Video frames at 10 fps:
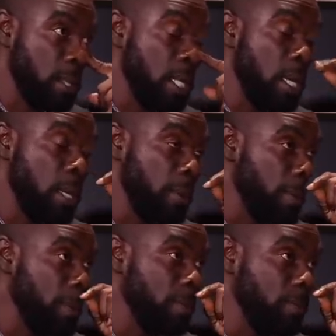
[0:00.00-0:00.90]
Yeah.
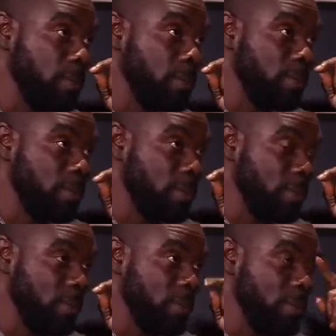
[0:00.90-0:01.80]
Okay.
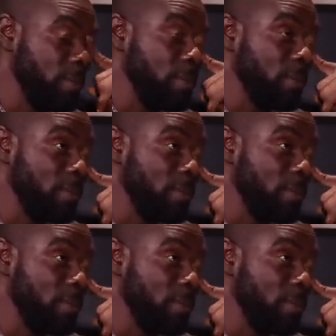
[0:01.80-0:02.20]
Mm -hmm.